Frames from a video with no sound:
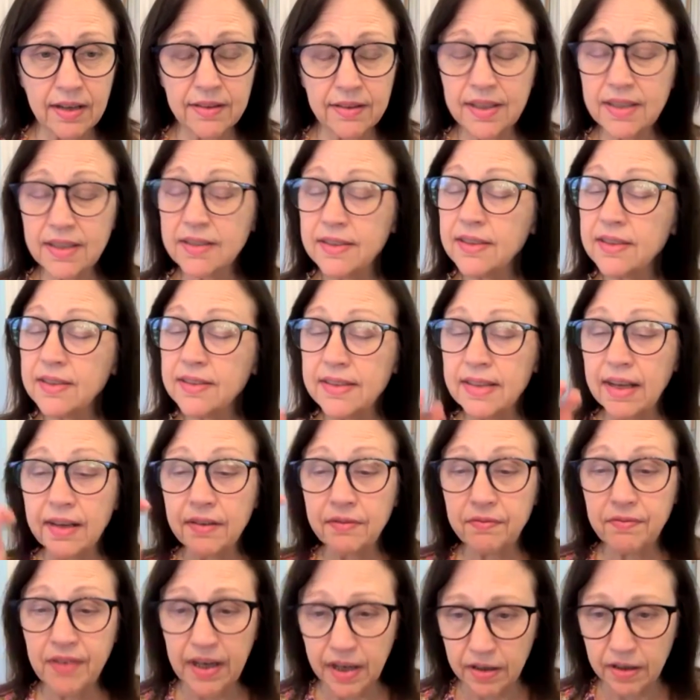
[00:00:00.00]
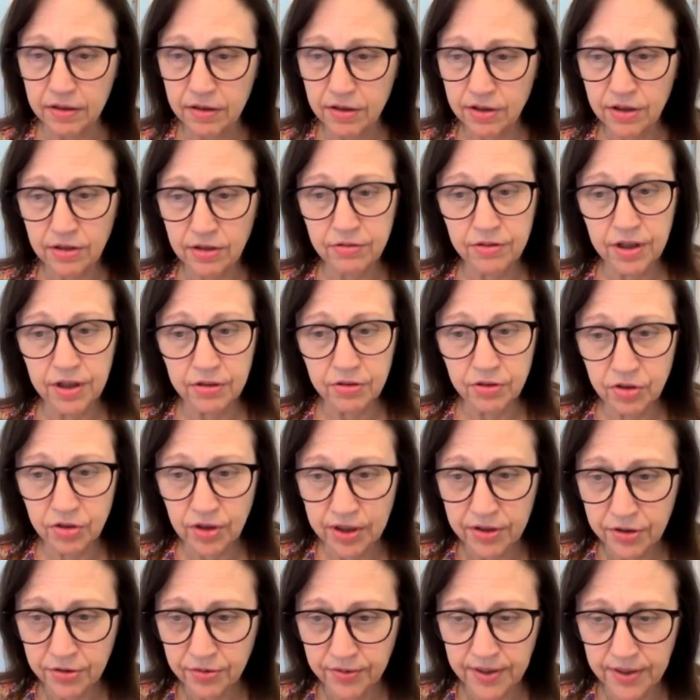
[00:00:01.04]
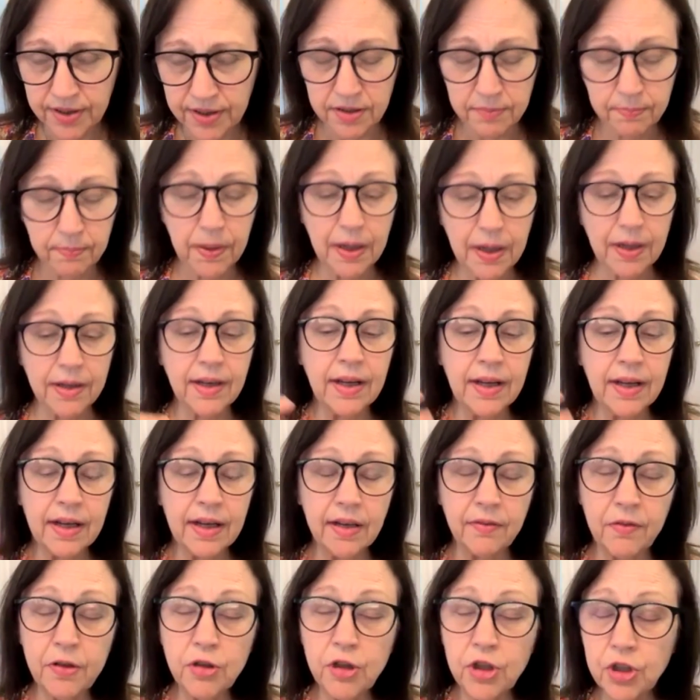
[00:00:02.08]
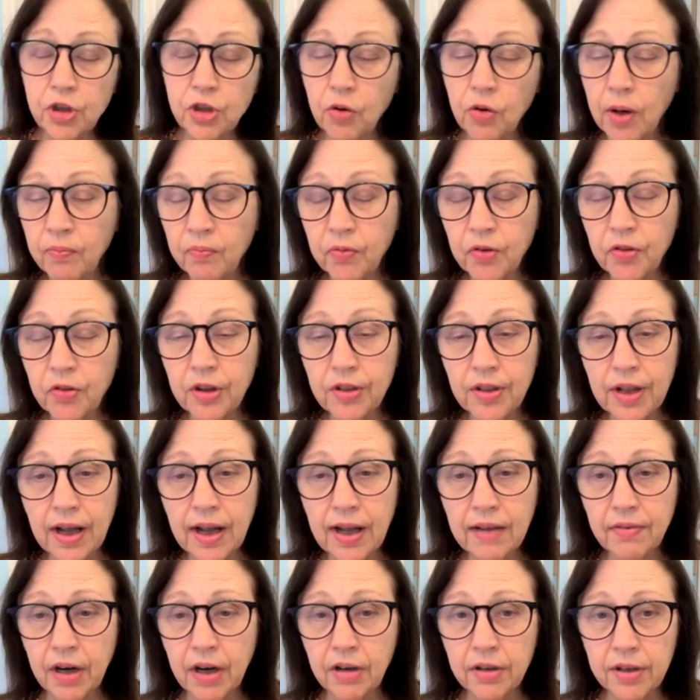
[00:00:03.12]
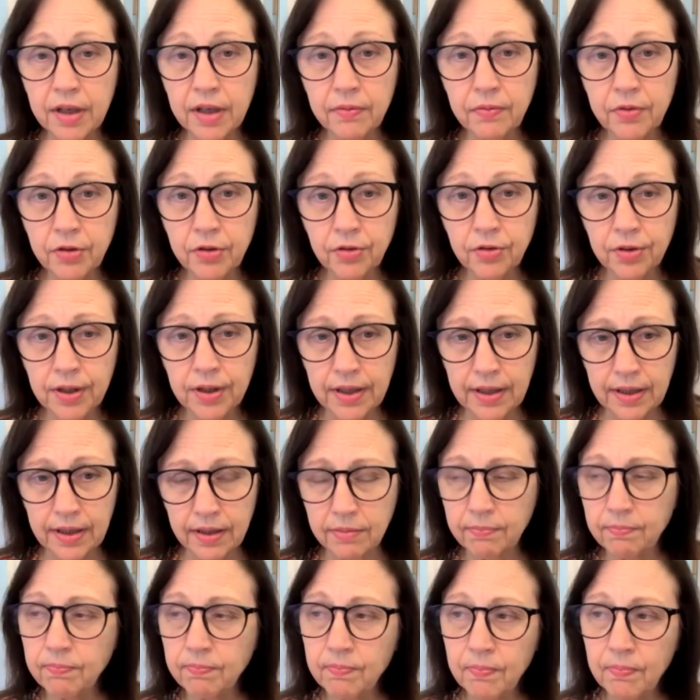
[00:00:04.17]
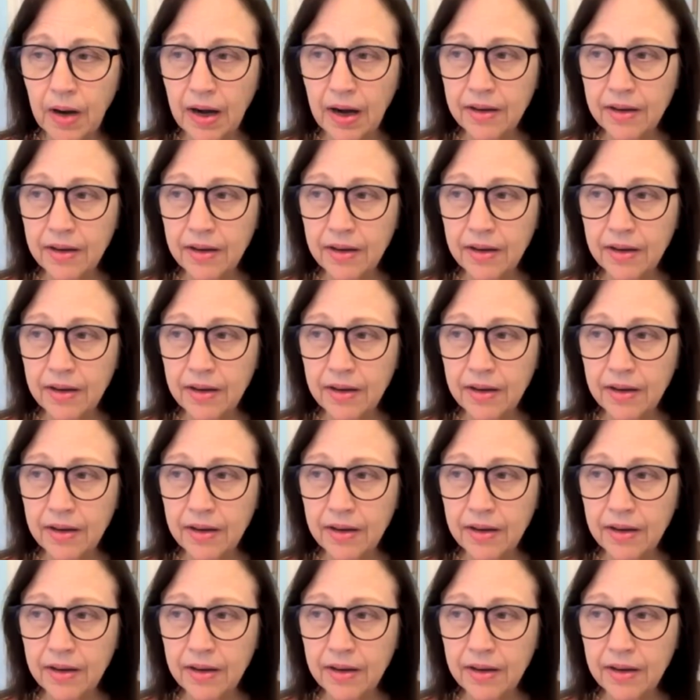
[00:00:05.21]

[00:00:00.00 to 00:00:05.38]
And this is advanced, so don't try doing this. But if you show up for the live, I'll give you a link.